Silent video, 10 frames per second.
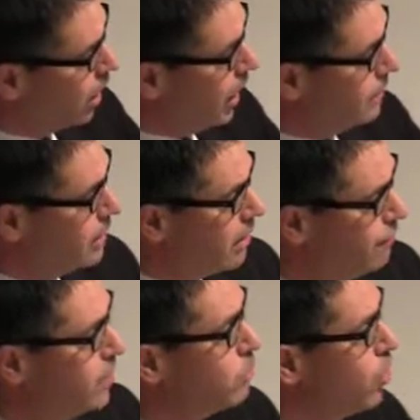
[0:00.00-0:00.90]
Uh,
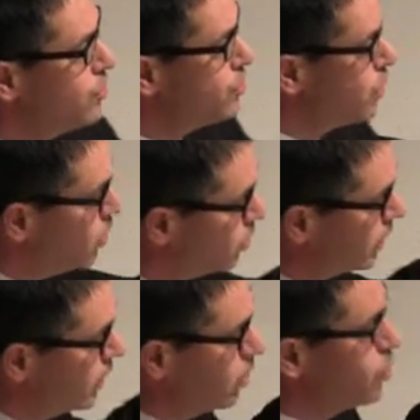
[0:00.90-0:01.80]
Netafim
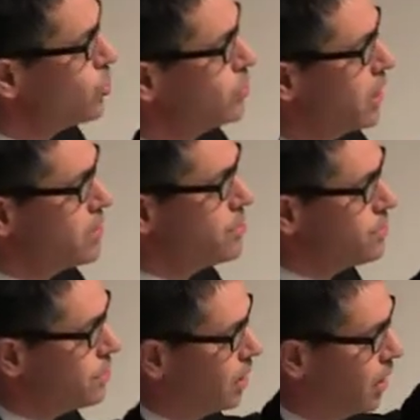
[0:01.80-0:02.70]
also also
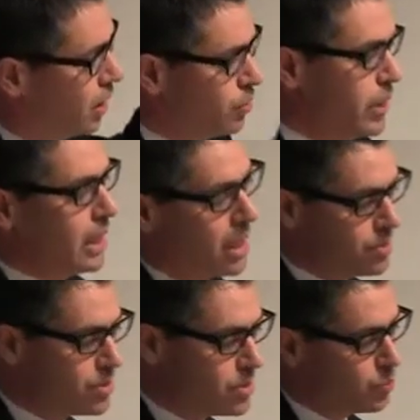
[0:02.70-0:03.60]
does uh,
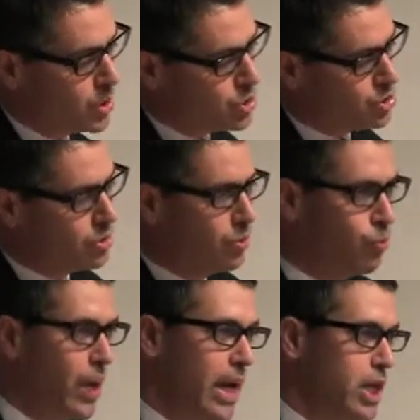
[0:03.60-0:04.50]
greenhouses, which
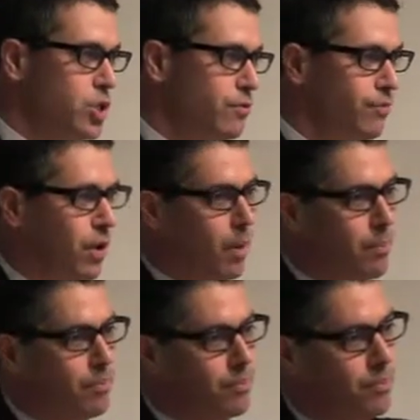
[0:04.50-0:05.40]
range
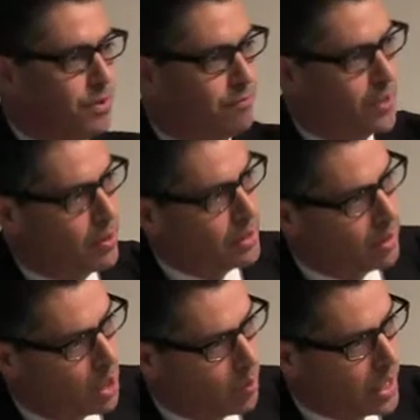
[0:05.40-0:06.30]
from the very
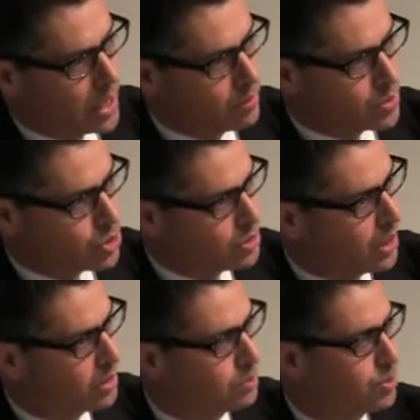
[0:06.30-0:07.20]
low end, which are
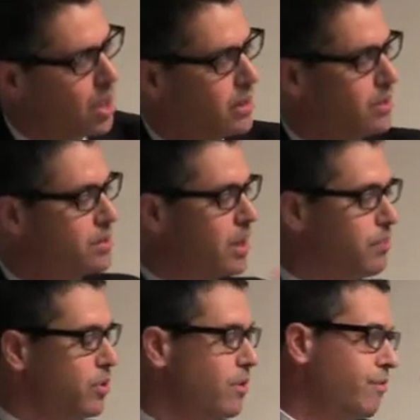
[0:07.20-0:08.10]
tunnel products,
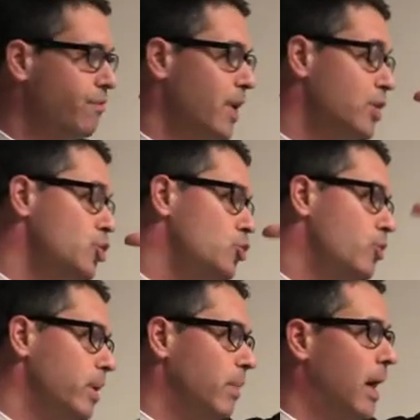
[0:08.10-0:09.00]
up to the
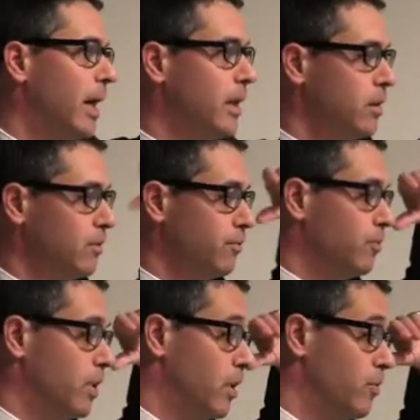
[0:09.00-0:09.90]
extreme high end of
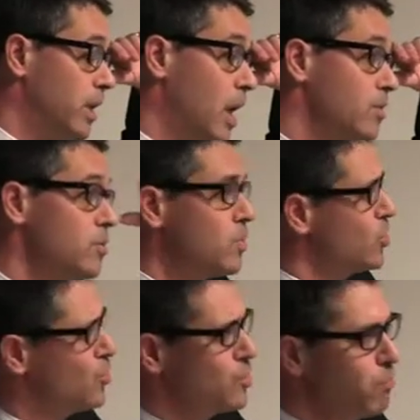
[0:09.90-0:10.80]
gr uh, greenhouses,
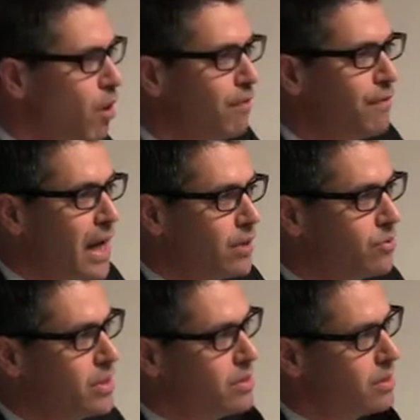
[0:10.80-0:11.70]
which are small
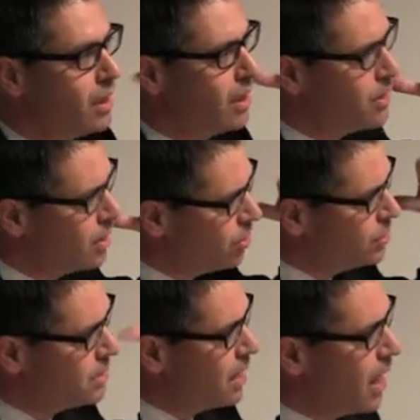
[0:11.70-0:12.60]
factories that
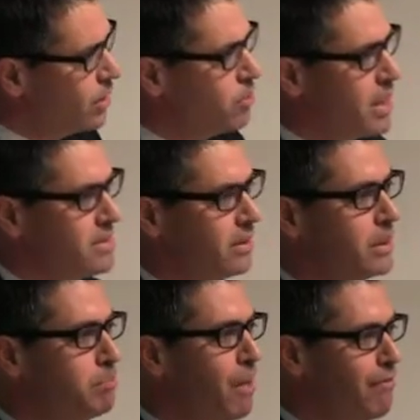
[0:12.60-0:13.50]
are designed to
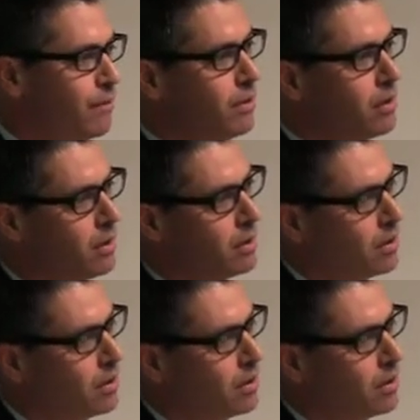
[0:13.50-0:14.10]
basically buffer